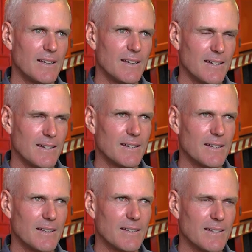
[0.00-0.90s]
And
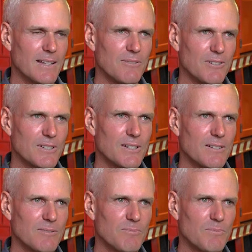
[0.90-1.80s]
that was
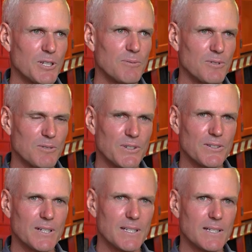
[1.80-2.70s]
on people's
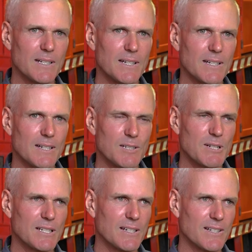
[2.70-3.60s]
mind, and
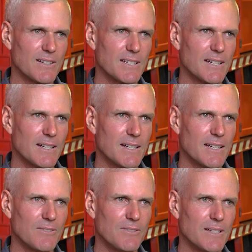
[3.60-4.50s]
especially on
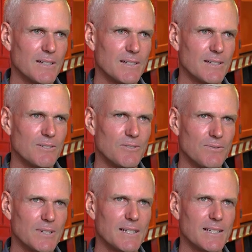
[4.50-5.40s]
Sunday, where you
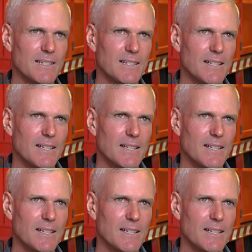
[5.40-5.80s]
really